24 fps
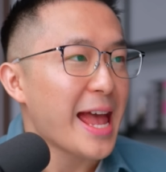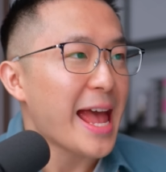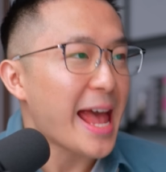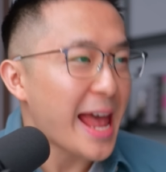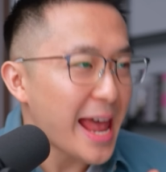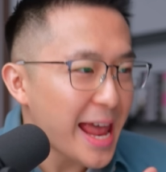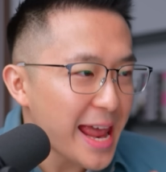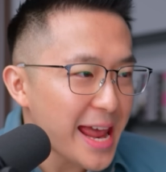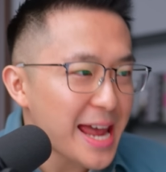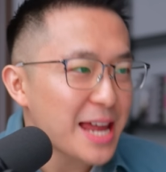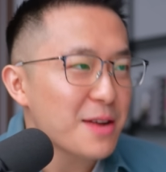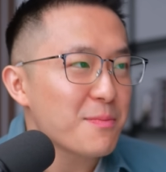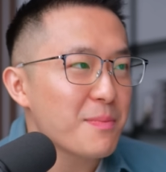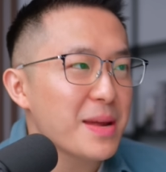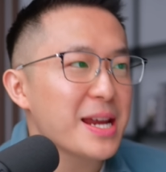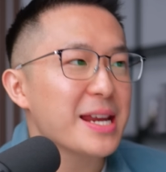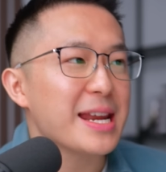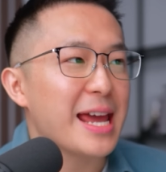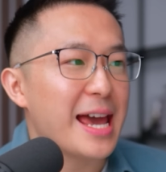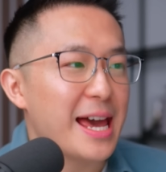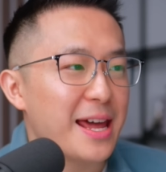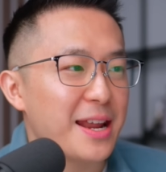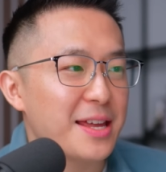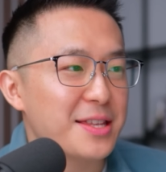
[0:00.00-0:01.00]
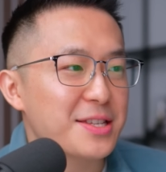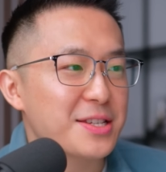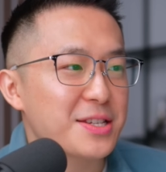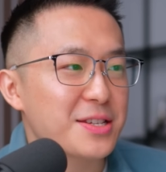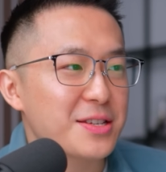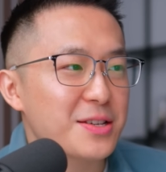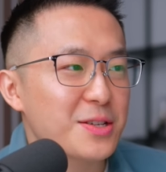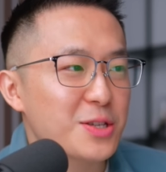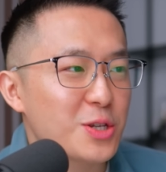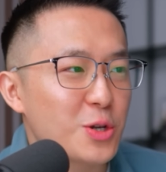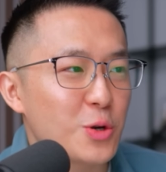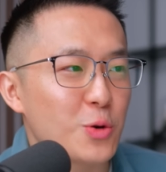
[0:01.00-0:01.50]
and made edits
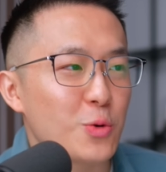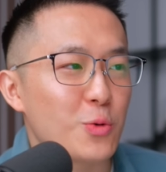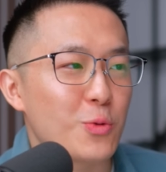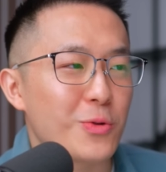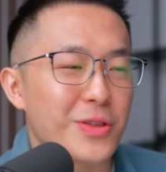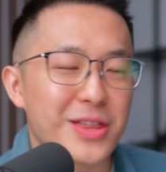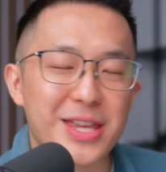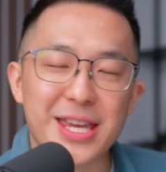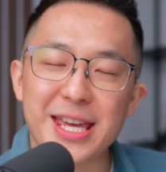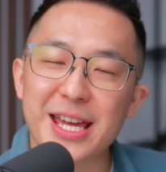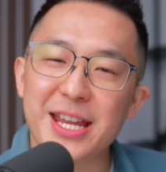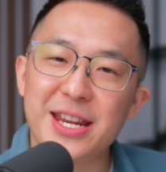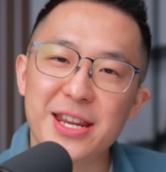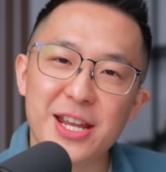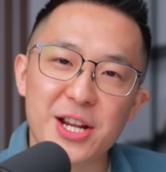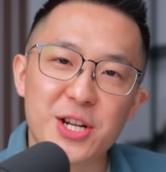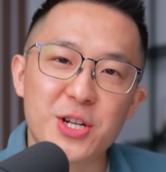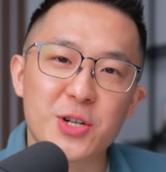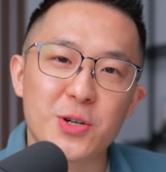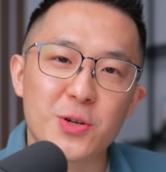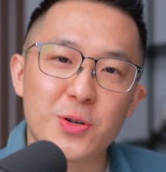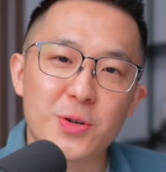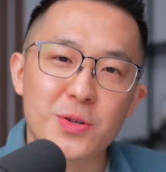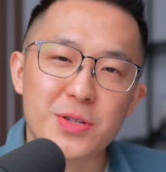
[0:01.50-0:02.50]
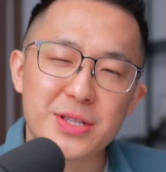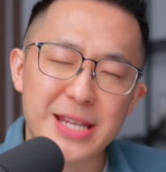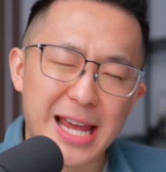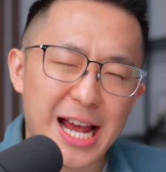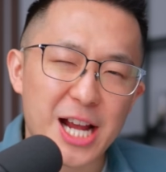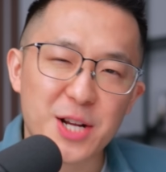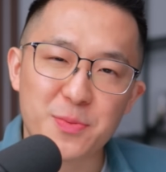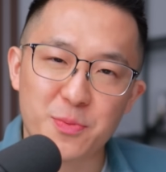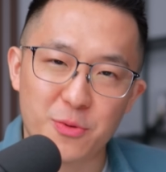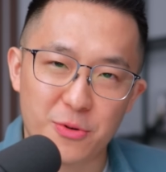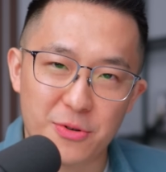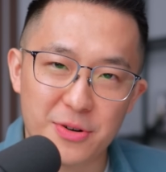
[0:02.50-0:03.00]
to the initial
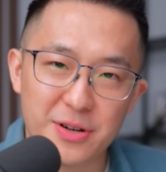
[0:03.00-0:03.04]
dashboard.